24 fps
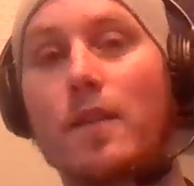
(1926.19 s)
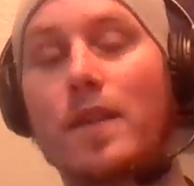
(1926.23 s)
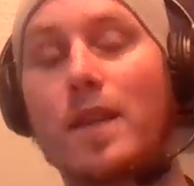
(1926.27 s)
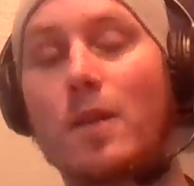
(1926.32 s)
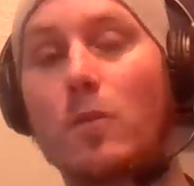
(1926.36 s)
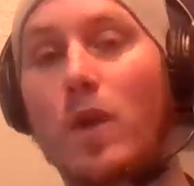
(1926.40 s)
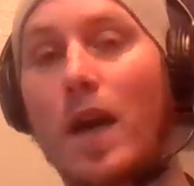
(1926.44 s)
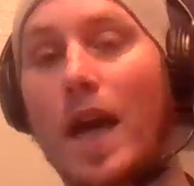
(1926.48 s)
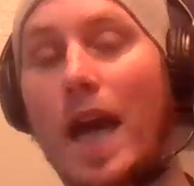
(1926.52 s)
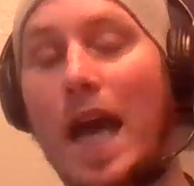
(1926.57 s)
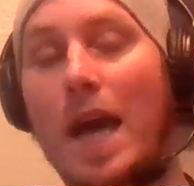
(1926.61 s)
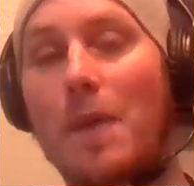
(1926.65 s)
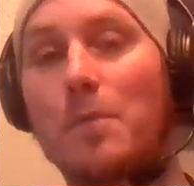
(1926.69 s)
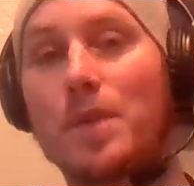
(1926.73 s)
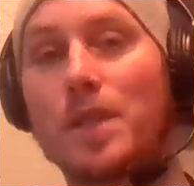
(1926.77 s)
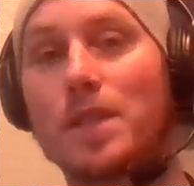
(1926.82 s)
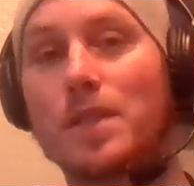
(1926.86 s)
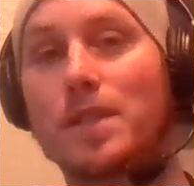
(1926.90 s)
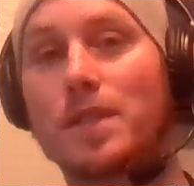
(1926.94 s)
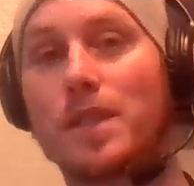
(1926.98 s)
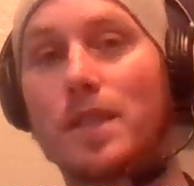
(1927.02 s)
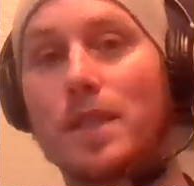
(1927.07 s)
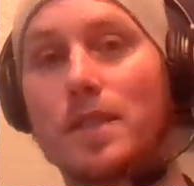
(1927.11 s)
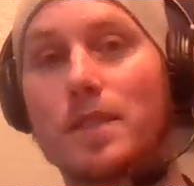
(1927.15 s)
then what
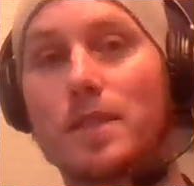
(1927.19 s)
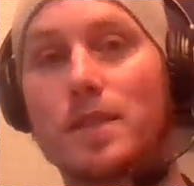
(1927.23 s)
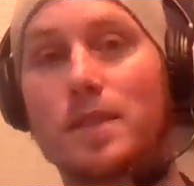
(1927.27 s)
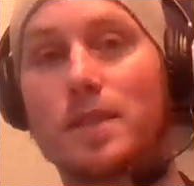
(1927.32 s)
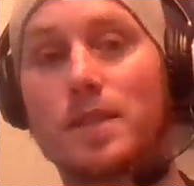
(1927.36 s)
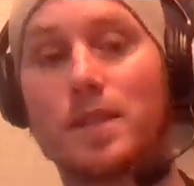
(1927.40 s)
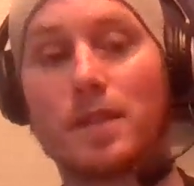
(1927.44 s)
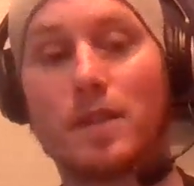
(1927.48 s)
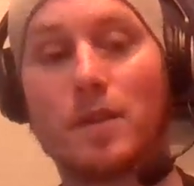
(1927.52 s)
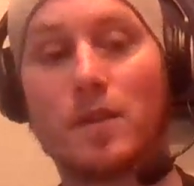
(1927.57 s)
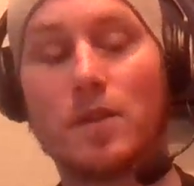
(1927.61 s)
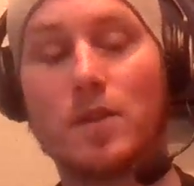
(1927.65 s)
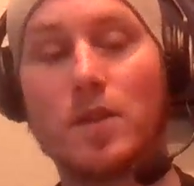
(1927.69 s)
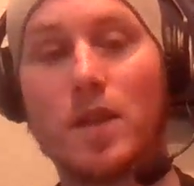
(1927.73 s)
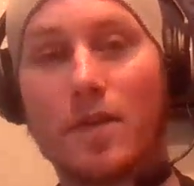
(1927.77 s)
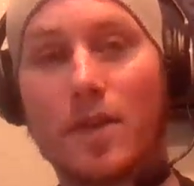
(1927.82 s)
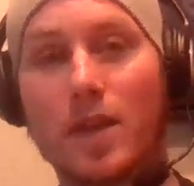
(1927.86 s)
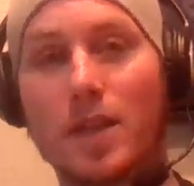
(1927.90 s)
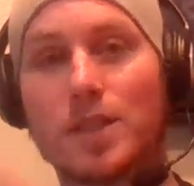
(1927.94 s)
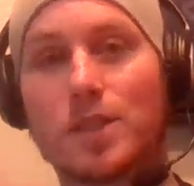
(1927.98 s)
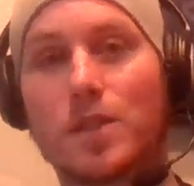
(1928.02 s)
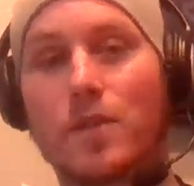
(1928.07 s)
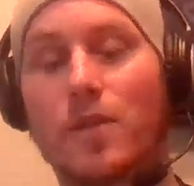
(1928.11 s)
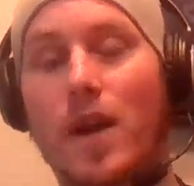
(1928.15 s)
happens is
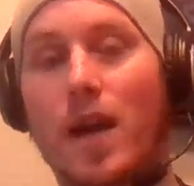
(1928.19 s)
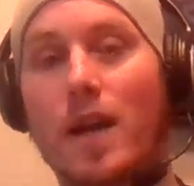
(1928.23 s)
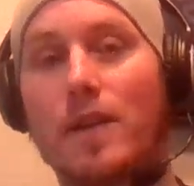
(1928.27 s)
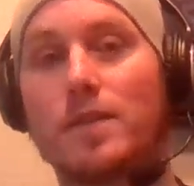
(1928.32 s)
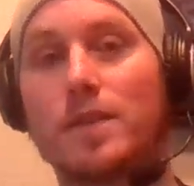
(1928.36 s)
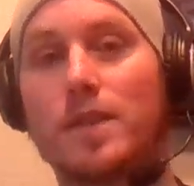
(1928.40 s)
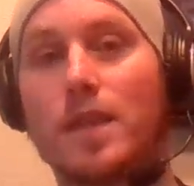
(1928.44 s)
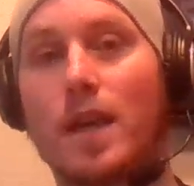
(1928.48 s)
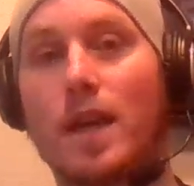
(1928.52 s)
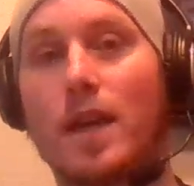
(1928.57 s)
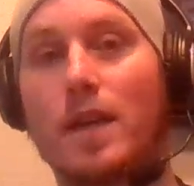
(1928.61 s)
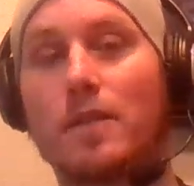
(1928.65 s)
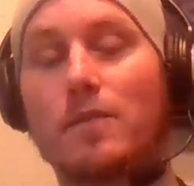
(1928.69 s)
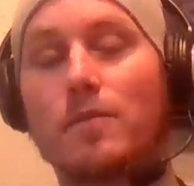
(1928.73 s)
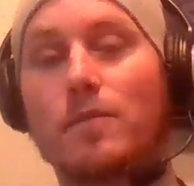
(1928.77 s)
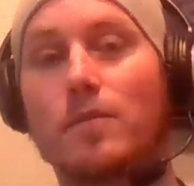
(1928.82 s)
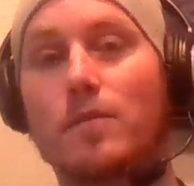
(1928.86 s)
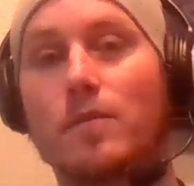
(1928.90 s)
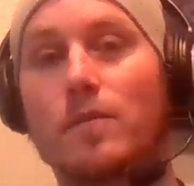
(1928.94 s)
nothing survives that.